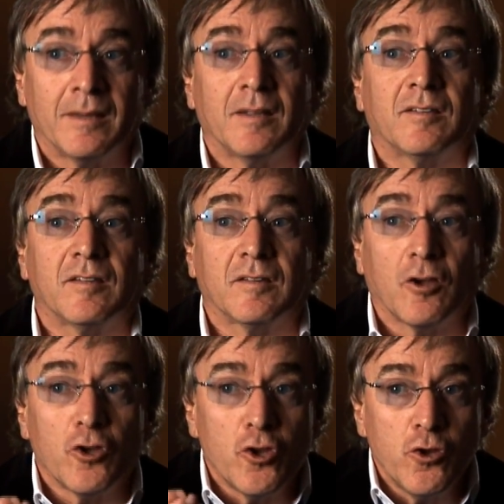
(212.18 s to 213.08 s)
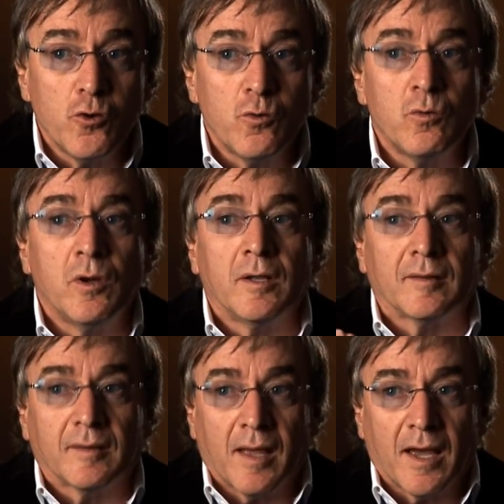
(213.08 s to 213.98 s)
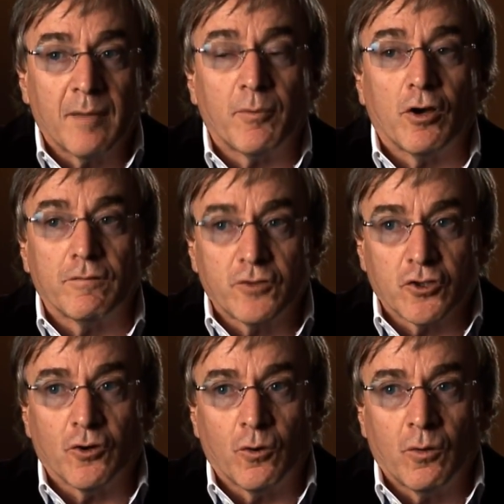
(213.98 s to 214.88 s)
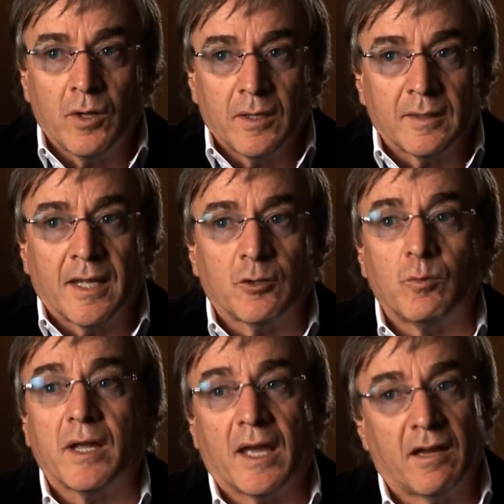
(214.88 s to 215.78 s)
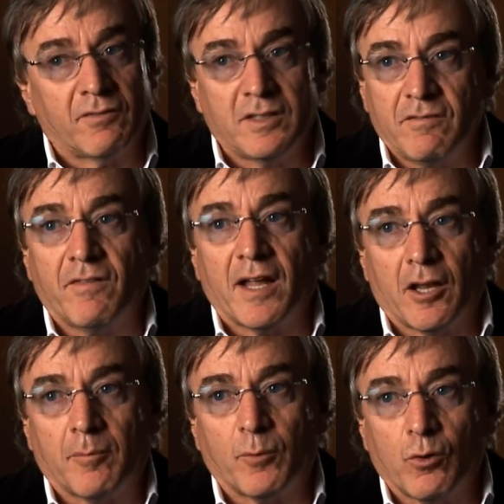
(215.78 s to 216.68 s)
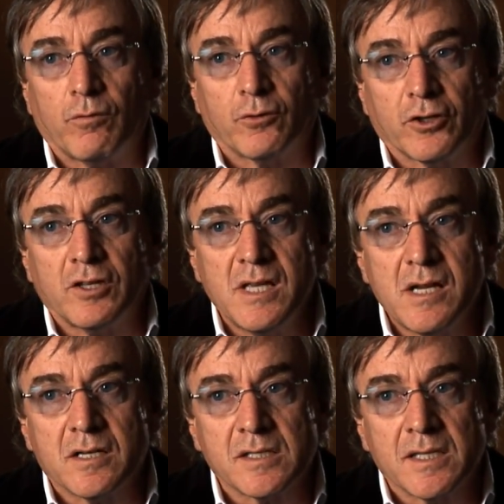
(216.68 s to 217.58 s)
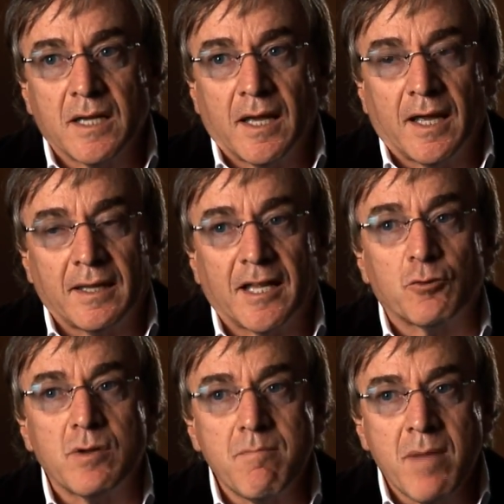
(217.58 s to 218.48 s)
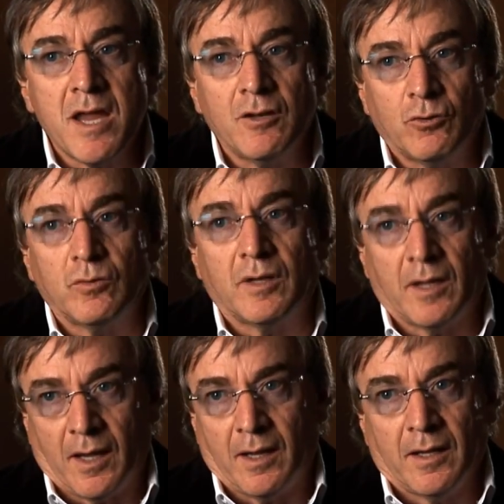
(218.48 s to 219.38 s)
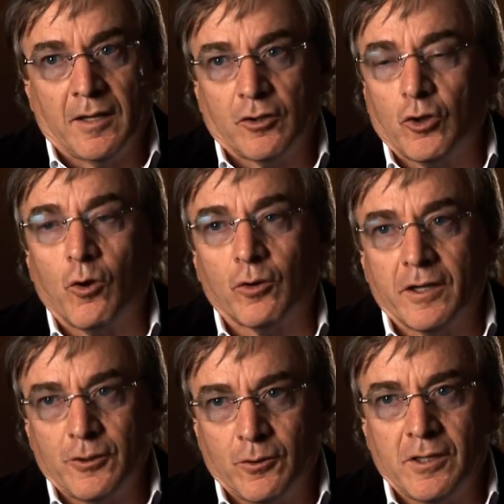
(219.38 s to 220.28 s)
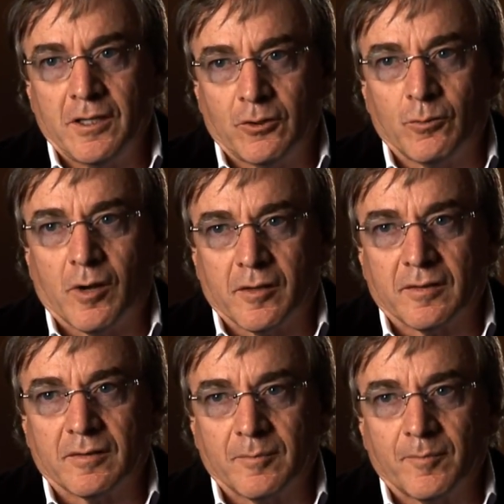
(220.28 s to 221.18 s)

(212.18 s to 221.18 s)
This is a new type of show that we have developed over the years and that remain today totally unique to us.